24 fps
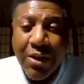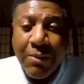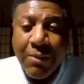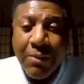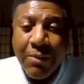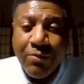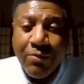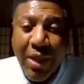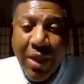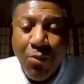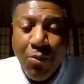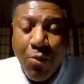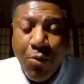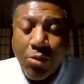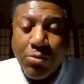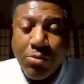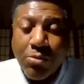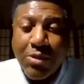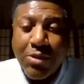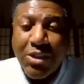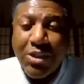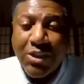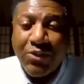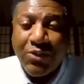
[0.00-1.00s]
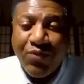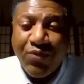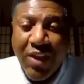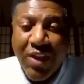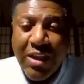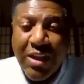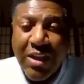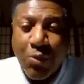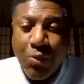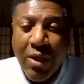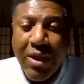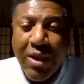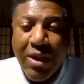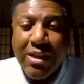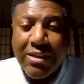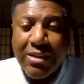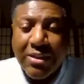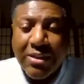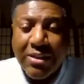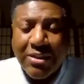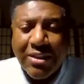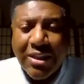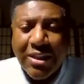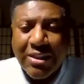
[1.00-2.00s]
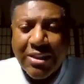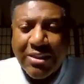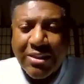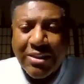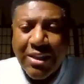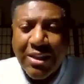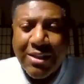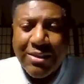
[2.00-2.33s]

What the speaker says: They want him to just fade away into the sunset.